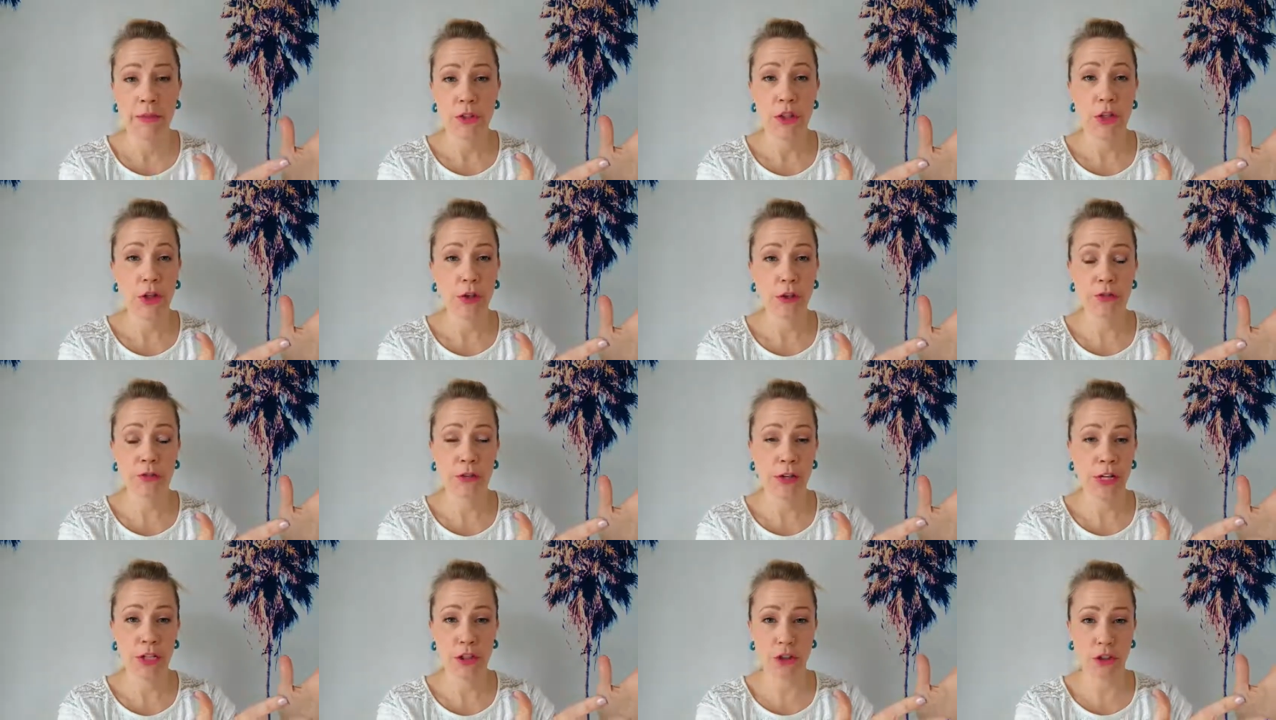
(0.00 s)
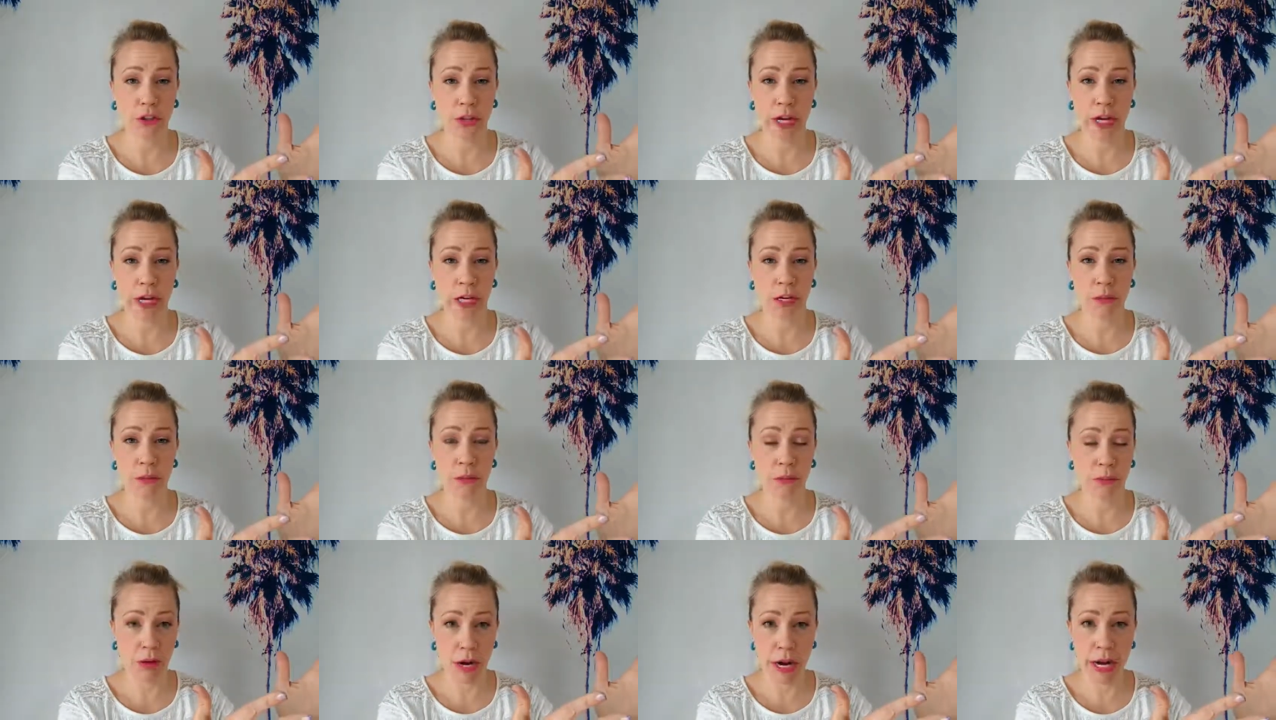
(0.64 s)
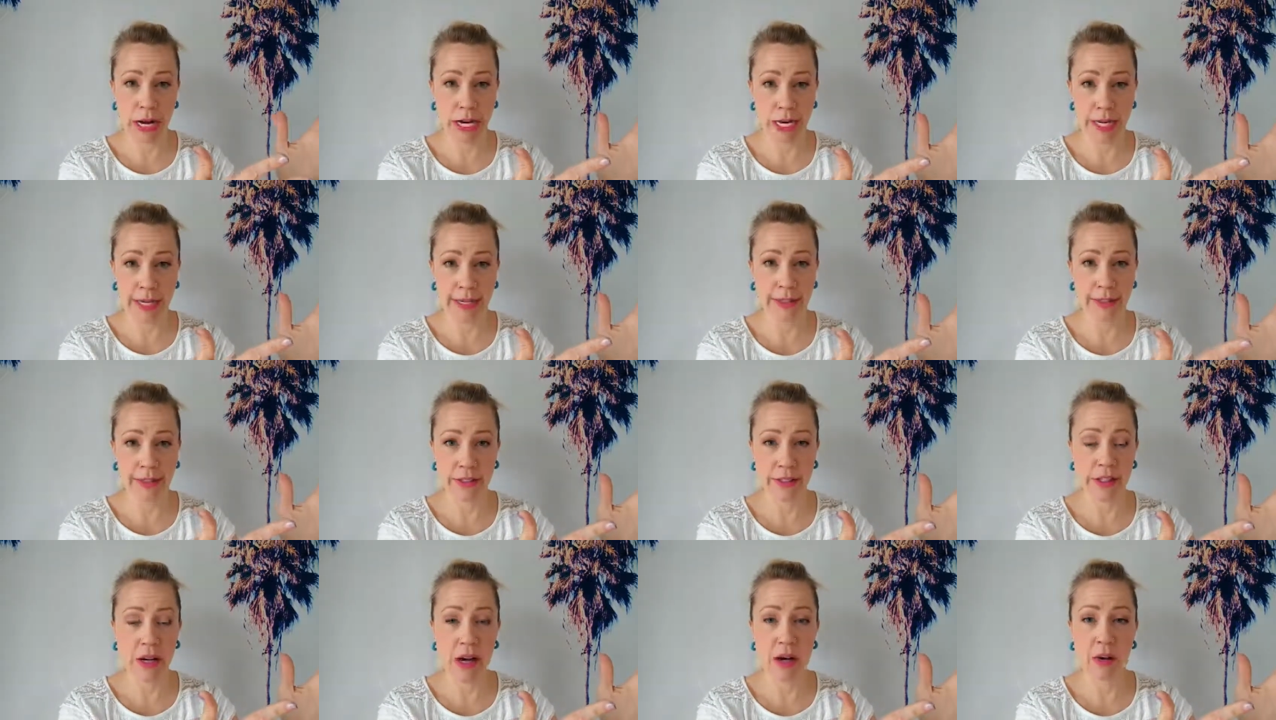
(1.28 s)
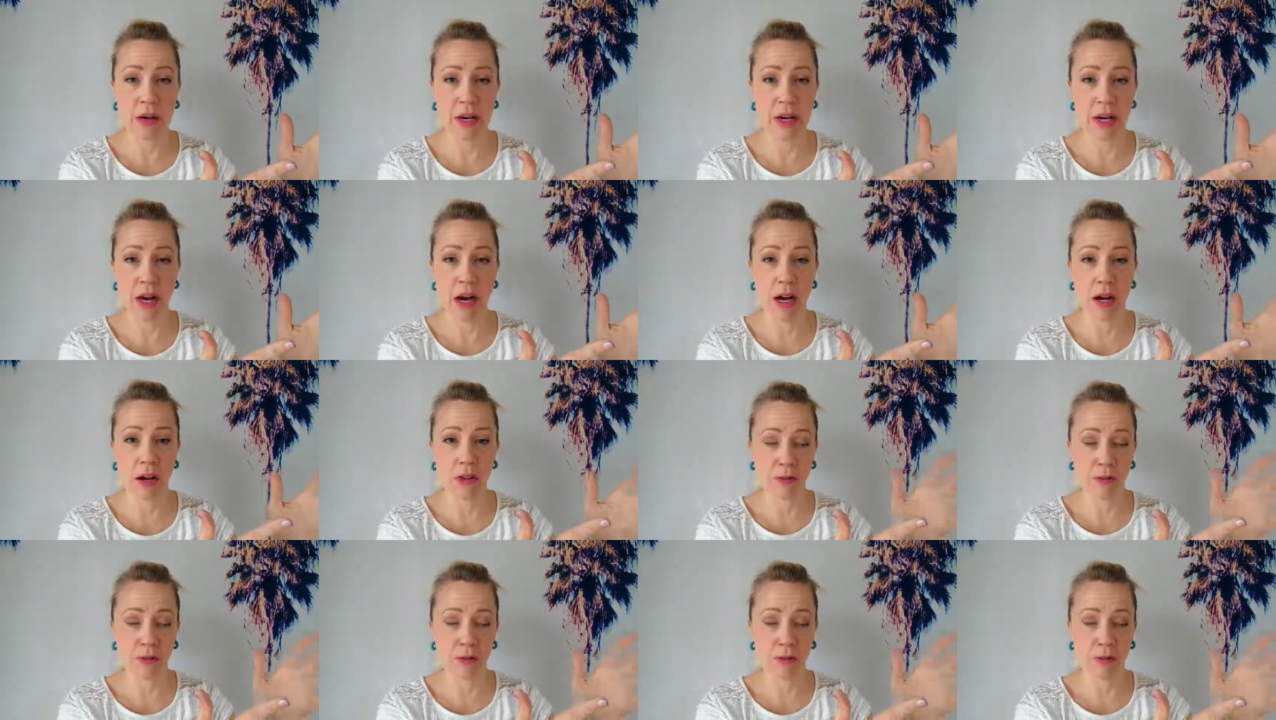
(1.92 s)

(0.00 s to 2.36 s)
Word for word: your freight train brain is going